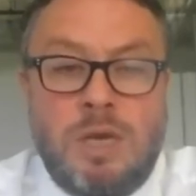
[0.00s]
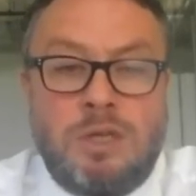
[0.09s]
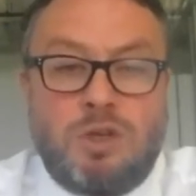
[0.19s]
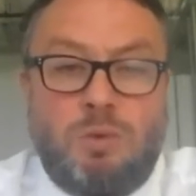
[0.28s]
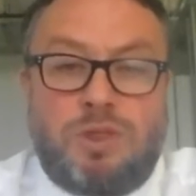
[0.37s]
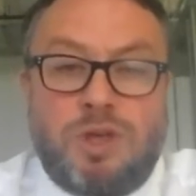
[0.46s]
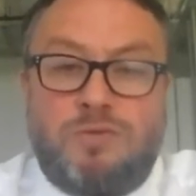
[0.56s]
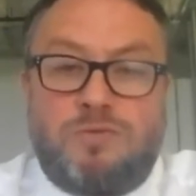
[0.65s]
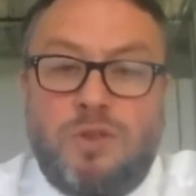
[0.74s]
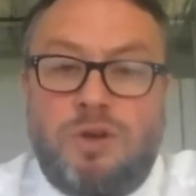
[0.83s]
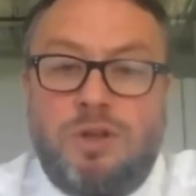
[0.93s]
So without
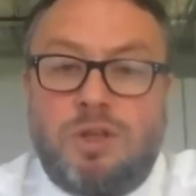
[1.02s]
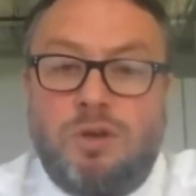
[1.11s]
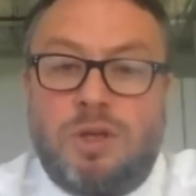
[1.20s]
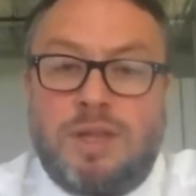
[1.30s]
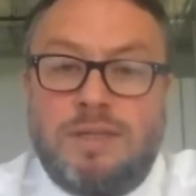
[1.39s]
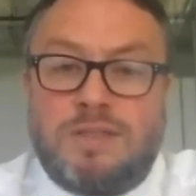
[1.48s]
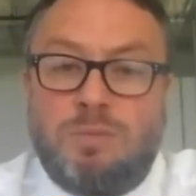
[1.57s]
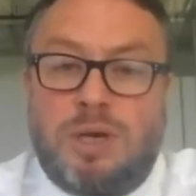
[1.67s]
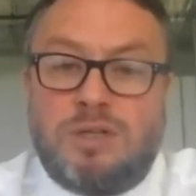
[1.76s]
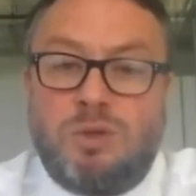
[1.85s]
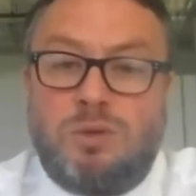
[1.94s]
further ado, I'd like to
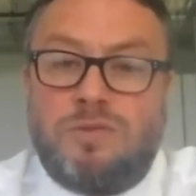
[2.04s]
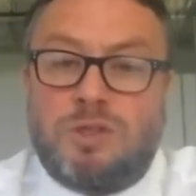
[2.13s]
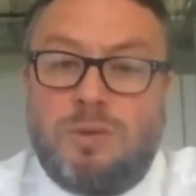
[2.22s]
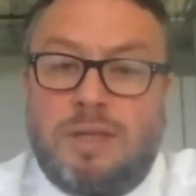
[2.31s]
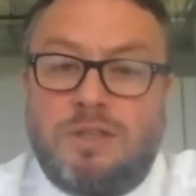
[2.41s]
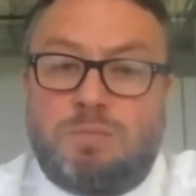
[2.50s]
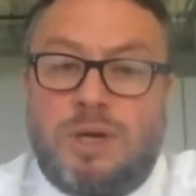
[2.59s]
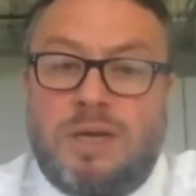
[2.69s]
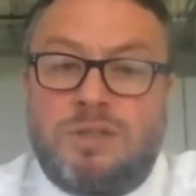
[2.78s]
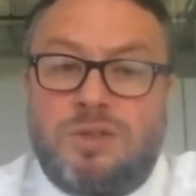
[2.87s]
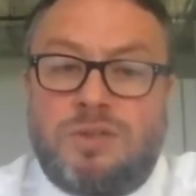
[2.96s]
pass you over to Alex
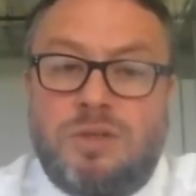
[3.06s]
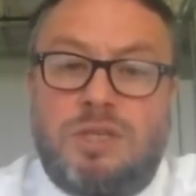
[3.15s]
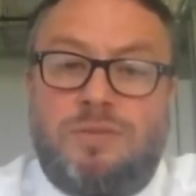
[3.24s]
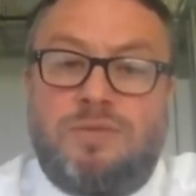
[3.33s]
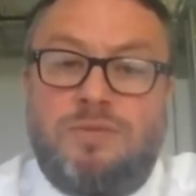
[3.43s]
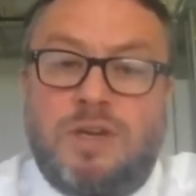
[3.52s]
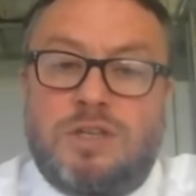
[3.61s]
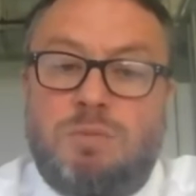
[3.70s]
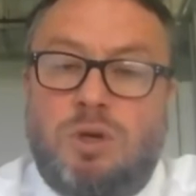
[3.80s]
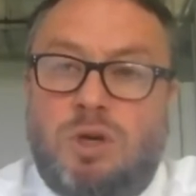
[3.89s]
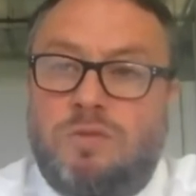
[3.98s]
Brandreth, Chief
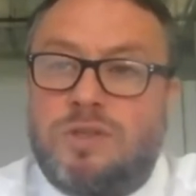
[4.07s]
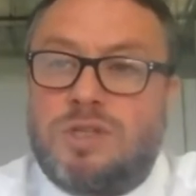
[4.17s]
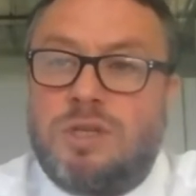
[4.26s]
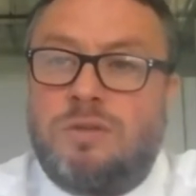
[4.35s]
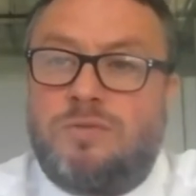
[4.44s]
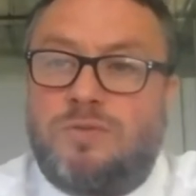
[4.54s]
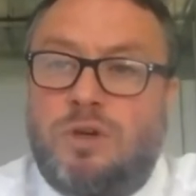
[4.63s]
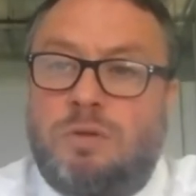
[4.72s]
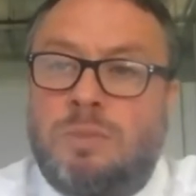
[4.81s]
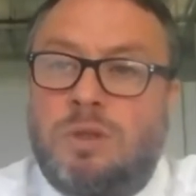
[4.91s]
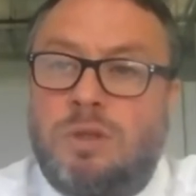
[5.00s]
Investment Officer
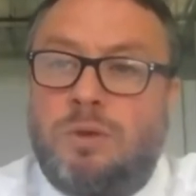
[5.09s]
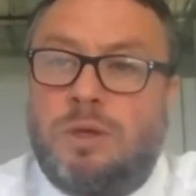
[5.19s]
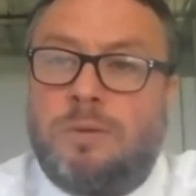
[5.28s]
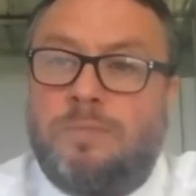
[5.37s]
from Luna.